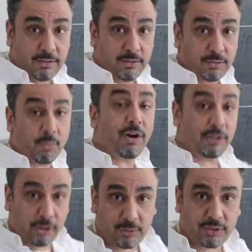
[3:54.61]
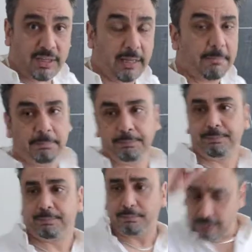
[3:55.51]
to what you see,
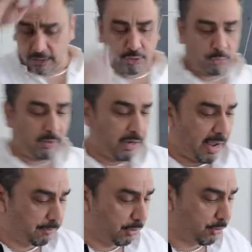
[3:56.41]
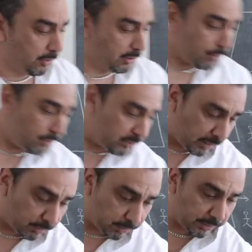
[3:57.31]
this is what you have to do. Let's go and take a
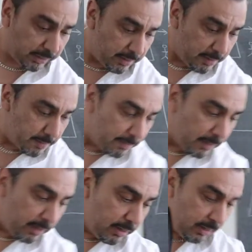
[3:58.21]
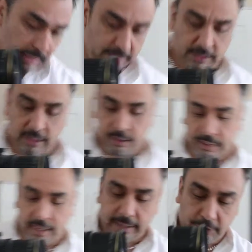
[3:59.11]
look. That's because I like to